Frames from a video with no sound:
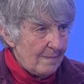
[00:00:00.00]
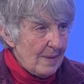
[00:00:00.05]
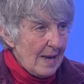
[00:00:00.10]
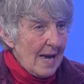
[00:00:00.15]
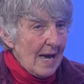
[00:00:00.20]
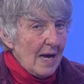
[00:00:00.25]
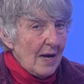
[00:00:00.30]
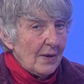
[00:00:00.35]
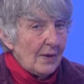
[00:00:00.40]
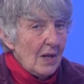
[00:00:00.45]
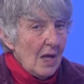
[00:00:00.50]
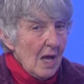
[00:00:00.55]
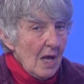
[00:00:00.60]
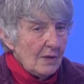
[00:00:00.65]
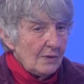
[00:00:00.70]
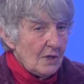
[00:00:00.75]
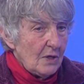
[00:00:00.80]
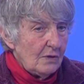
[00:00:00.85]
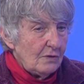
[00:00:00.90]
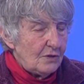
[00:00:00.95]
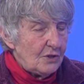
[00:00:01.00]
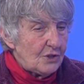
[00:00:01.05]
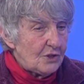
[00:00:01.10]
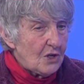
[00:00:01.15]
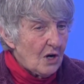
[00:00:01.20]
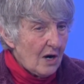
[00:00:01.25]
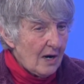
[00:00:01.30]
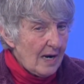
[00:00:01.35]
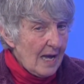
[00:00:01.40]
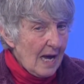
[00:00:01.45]
about. You
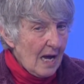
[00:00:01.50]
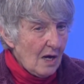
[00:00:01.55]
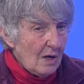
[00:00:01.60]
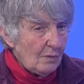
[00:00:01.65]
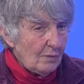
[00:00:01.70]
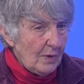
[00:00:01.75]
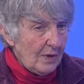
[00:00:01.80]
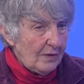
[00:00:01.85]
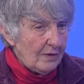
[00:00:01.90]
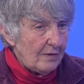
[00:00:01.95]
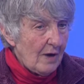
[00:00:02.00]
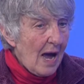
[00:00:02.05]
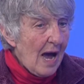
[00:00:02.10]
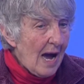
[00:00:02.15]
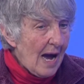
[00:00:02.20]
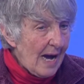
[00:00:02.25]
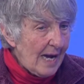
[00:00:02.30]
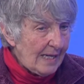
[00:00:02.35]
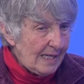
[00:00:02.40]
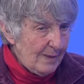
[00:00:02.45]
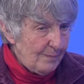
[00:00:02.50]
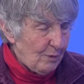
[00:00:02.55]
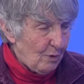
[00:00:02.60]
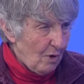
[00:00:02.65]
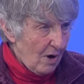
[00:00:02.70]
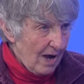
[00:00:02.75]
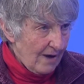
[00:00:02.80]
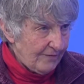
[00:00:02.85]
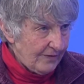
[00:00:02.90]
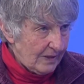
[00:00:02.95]
start out with a highly
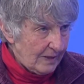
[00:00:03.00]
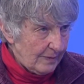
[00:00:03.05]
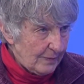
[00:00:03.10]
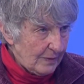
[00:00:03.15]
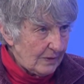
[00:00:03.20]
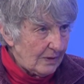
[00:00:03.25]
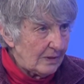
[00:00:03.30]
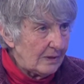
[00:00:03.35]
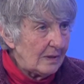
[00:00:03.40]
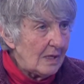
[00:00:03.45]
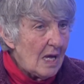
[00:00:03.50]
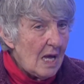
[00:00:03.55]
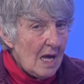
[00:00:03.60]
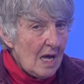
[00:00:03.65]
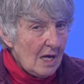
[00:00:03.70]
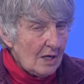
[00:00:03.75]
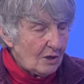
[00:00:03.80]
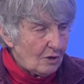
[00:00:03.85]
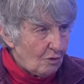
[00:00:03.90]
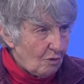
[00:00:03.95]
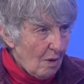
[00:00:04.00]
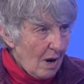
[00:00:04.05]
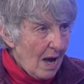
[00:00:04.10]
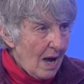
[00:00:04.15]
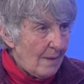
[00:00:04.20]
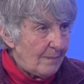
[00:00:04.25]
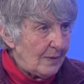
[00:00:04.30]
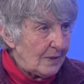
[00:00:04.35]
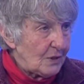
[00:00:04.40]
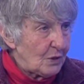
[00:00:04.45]
profitable
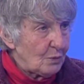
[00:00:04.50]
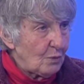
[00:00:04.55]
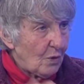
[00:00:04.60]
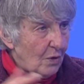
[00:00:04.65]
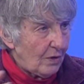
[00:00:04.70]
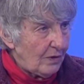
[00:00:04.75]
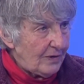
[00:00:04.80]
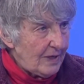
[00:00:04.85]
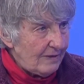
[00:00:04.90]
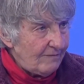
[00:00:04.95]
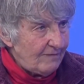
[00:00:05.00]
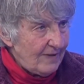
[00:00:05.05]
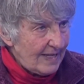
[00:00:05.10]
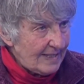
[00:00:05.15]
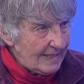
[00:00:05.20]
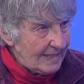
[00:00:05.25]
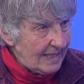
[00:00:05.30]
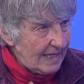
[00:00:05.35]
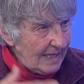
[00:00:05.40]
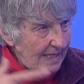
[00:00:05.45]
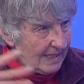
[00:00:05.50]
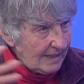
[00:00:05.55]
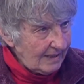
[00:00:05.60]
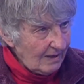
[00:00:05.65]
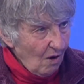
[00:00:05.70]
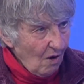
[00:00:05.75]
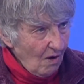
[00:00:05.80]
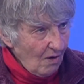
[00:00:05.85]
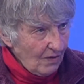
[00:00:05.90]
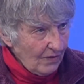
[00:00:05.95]
crop. It's worth investing in
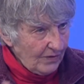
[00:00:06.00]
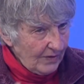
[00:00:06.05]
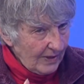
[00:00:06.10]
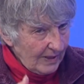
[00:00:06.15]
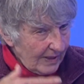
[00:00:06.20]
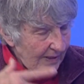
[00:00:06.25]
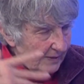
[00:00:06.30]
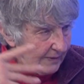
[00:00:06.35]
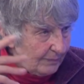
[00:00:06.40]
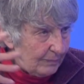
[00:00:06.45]
all the